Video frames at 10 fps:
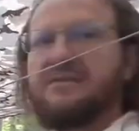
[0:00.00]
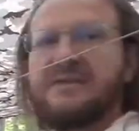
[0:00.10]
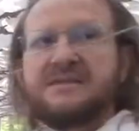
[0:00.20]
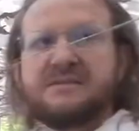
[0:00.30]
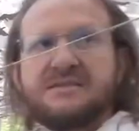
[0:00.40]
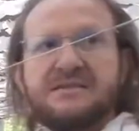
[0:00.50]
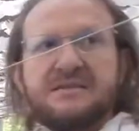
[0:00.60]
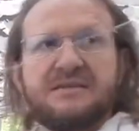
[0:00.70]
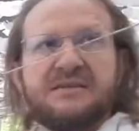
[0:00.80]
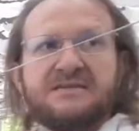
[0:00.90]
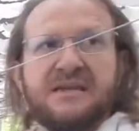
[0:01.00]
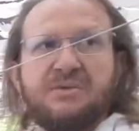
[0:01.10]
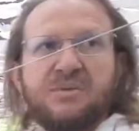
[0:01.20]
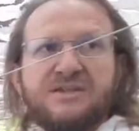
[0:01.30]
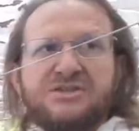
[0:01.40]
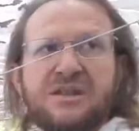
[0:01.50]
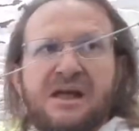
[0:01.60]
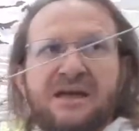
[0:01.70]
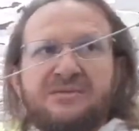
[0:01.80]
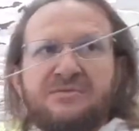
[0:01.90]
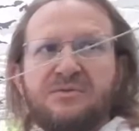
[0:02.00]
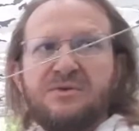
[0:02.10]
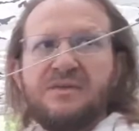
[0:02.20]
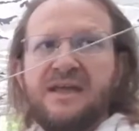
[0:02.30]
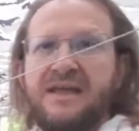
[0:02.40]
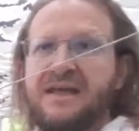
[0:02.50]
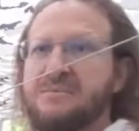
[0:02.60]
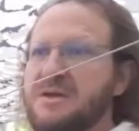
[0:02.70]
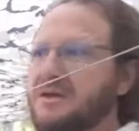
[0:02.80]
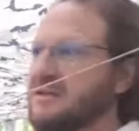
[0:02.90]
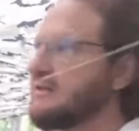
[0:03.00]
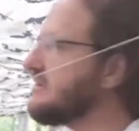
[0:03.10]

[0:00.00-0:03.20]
This is a ridge line for the hammock,